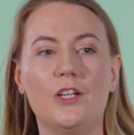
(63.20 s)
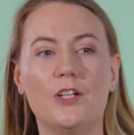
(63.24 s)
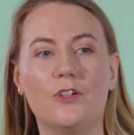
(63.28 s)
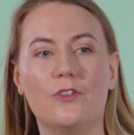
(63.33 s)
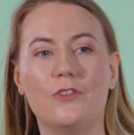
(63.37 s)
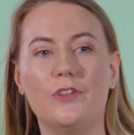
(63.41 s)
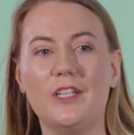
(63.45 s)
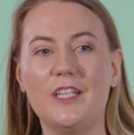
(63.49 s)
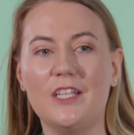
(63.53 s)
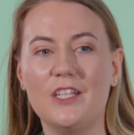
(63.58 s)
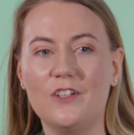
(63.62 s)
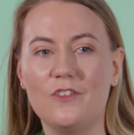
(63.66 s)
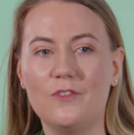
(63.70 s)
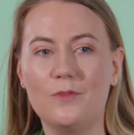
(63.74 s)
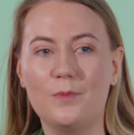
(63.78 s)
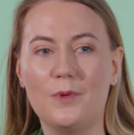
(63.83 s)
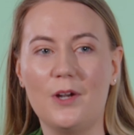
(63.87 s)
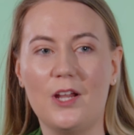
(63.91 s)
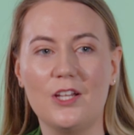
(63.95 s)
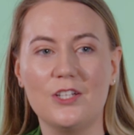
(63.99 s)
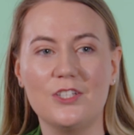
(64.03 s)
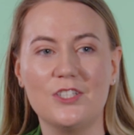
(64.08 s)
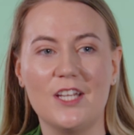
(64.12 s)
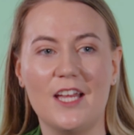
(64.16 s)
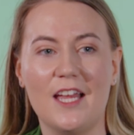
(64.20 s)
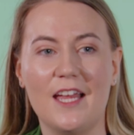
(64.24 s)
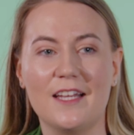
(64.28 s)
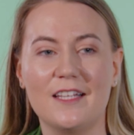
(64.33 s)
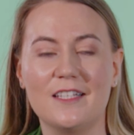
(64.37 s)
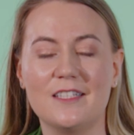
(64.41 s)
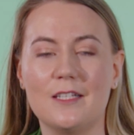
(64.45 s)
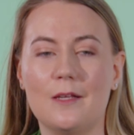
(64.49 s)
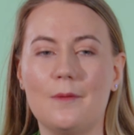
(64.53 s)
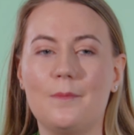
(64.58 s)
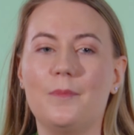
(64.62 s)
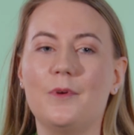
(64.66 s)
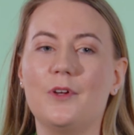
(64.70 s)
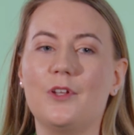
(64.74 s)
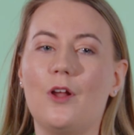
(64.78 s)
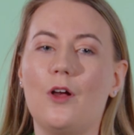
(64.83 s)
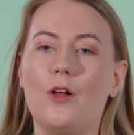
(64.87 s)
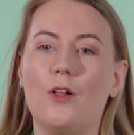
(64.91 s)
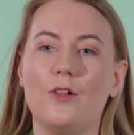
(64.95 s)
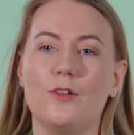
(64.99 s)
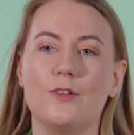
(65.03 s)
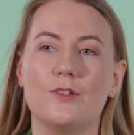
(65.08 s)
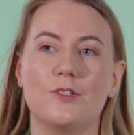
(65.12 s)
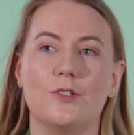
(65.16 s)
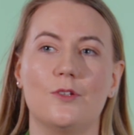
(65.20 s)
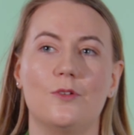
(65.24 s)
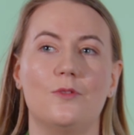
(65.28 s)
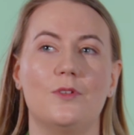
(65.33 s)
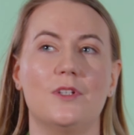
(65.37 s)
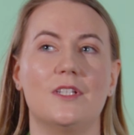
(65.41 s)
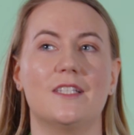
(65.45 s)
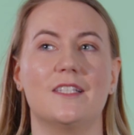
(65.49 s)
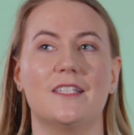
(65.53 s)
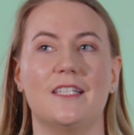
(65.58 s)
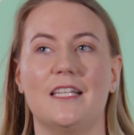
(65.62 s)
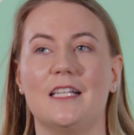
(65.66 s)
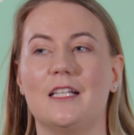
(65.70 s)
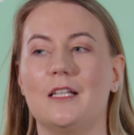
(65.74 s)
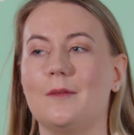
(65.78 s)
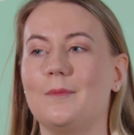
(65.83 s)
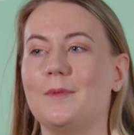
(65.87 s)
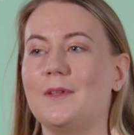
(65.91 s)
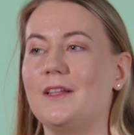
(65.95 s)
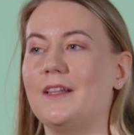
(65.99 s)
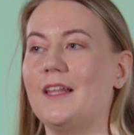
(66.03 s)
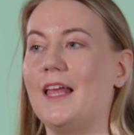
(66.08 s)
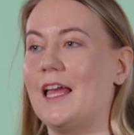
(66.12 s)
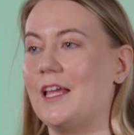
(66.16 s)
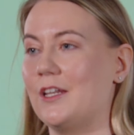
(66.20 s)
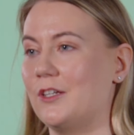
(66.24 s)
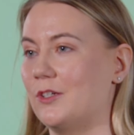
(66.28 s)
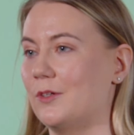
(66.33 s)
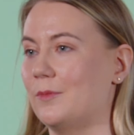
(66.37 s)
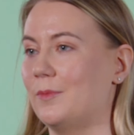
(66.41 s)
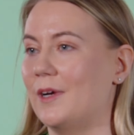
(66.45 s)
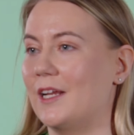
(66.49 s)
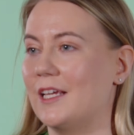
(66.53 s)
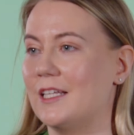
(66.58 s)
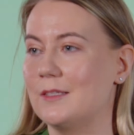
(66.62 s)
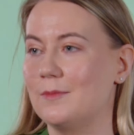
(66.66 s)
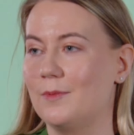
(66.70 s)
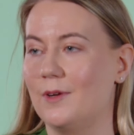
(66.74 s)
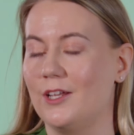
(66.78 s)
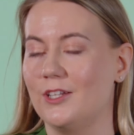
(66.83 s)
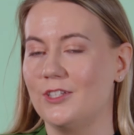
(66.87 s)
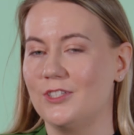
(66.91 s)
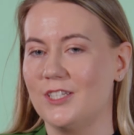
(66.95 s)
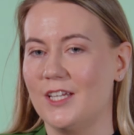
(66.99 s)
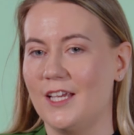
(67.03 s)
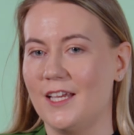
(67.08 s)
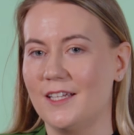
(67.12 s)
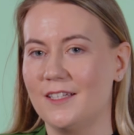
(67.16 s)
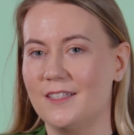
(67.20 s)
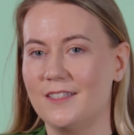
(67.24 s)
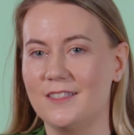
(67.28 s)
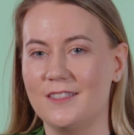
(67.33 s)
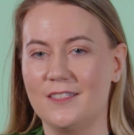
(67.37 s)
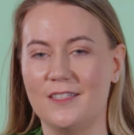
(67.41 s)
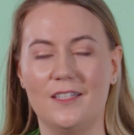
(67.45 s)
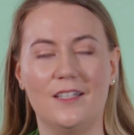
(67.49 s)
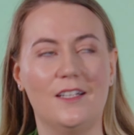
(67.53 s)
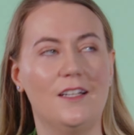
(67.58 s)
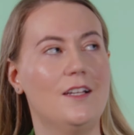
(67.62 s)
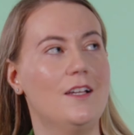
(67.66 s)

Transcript: creative projects, but also scalable enterprise projects.